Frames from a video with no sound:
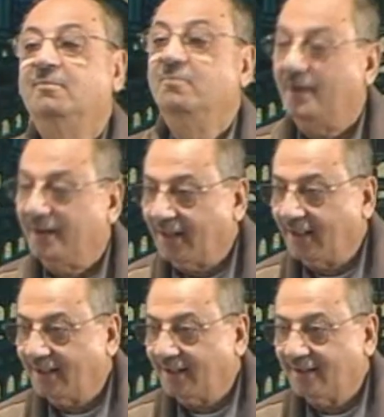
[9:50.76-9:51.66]

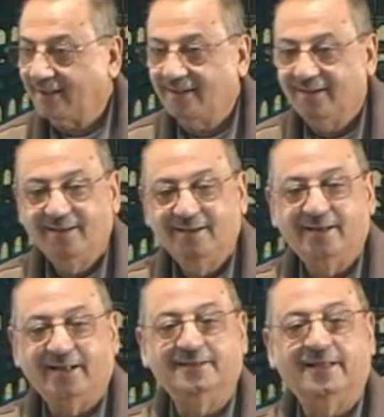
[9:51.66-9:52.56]
Bala.
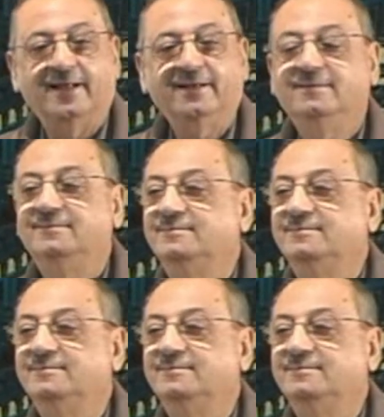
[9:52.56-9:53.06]
And then?